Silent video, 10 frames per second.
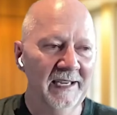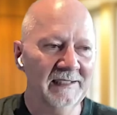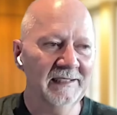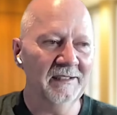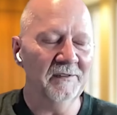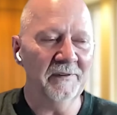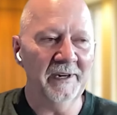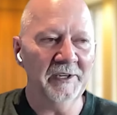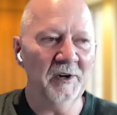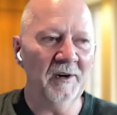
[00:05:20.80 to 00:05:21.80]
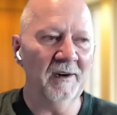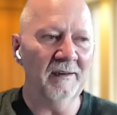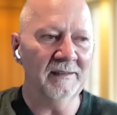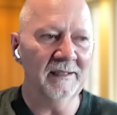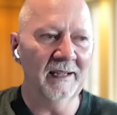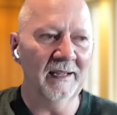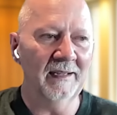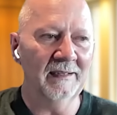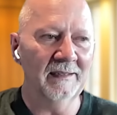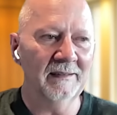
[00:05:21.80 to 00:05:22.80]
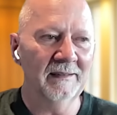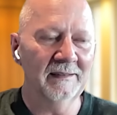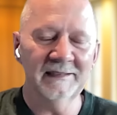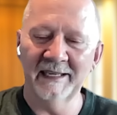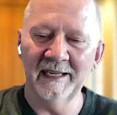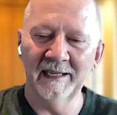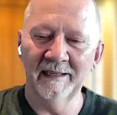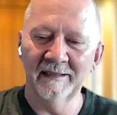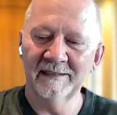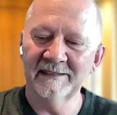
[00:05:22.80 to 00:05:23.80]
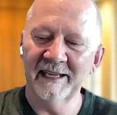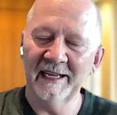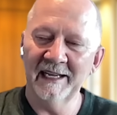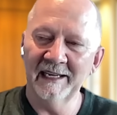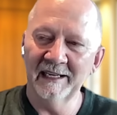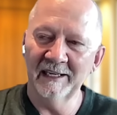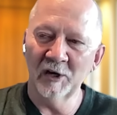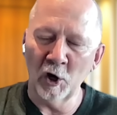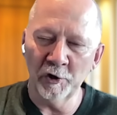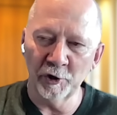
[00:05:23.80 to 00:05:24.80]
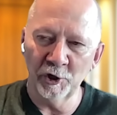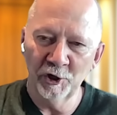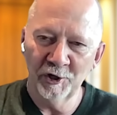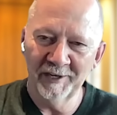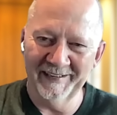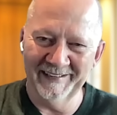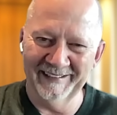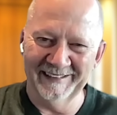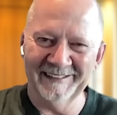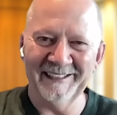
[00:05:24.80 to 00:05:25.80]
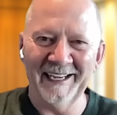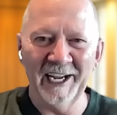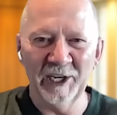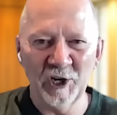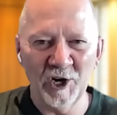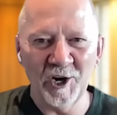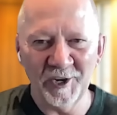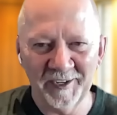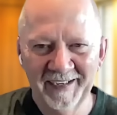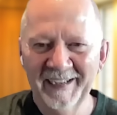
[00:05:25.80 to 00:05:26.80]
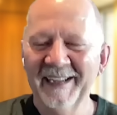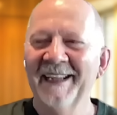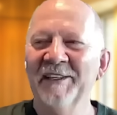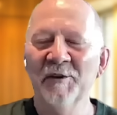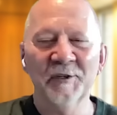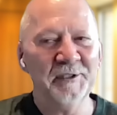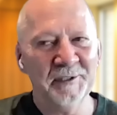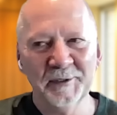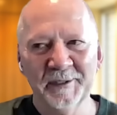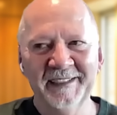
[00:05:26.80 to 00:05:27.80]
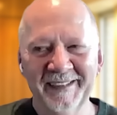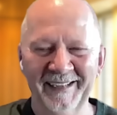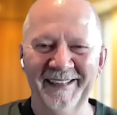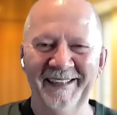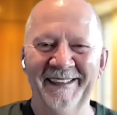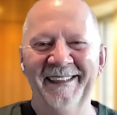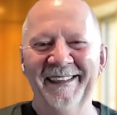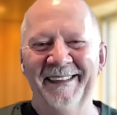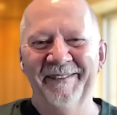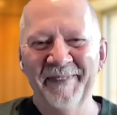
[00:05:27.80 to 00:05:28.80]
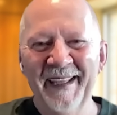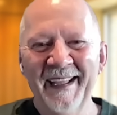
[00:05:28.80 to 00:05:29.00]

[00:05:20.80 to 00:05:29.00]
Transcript: chest in the front yard, uh, saying, Say, Arthur let's say, car, you can do it. At